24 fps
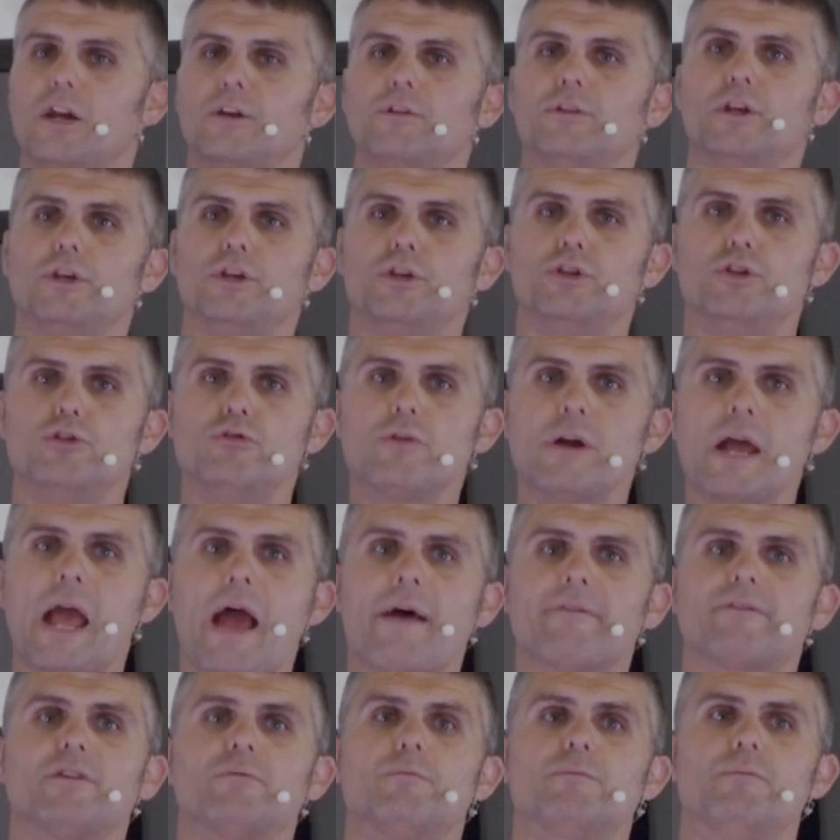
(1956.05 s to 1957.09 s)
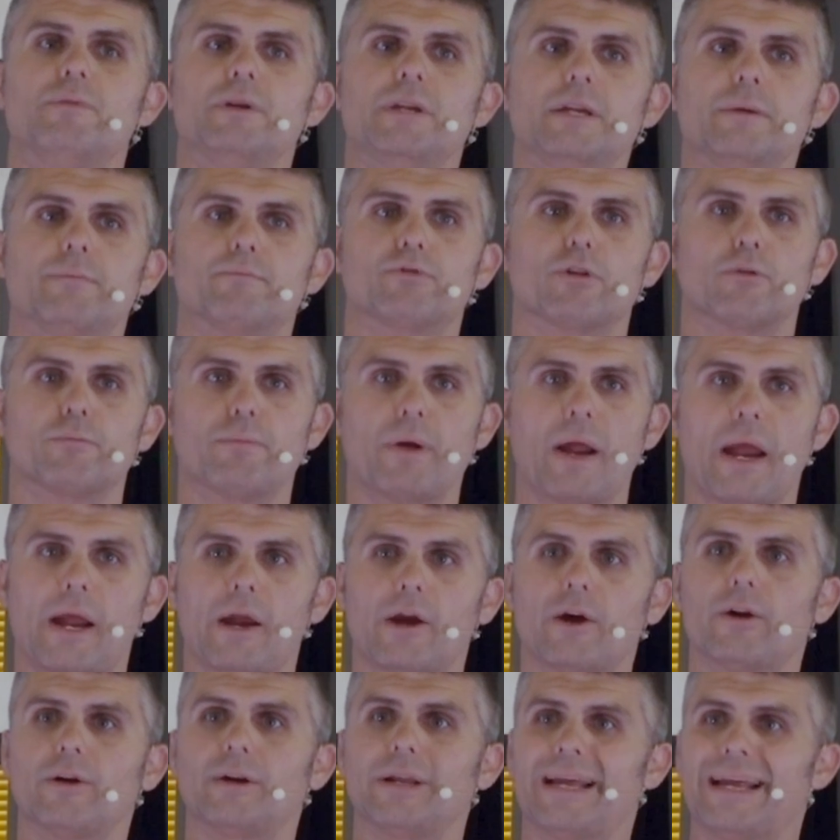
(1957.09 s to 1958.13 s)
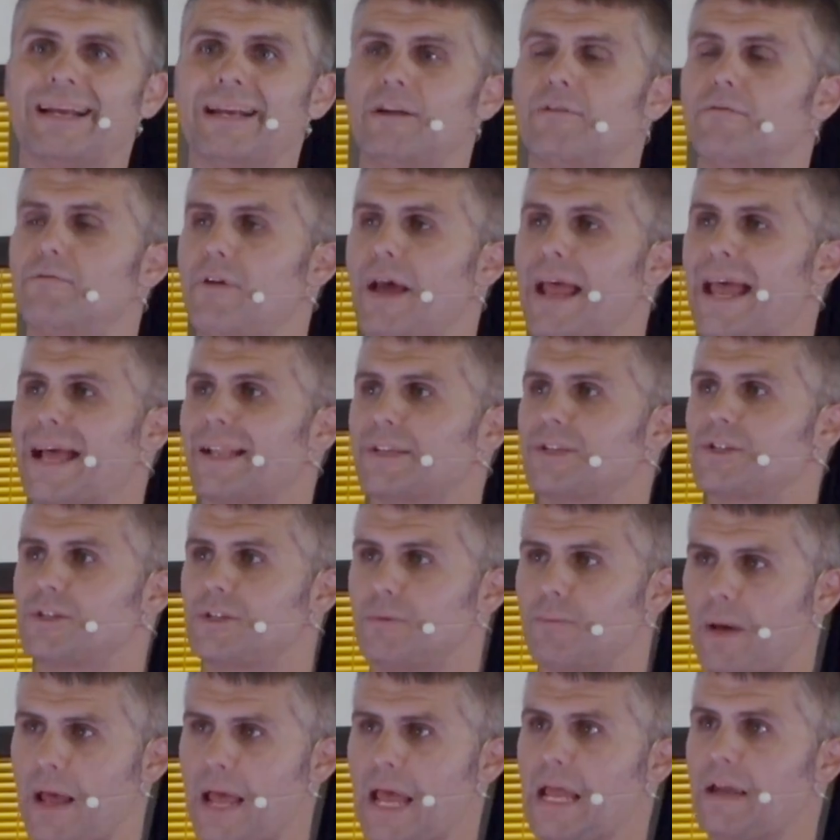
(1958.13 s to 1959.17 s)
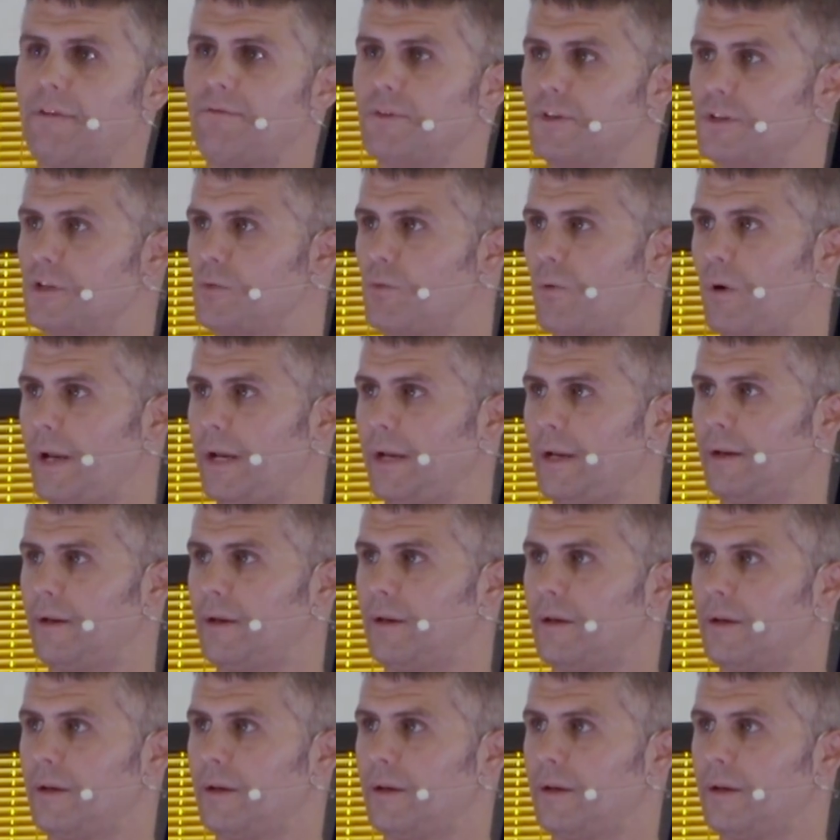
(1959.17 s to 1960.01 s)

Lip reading: that you have to be prepared in advance to behave this way.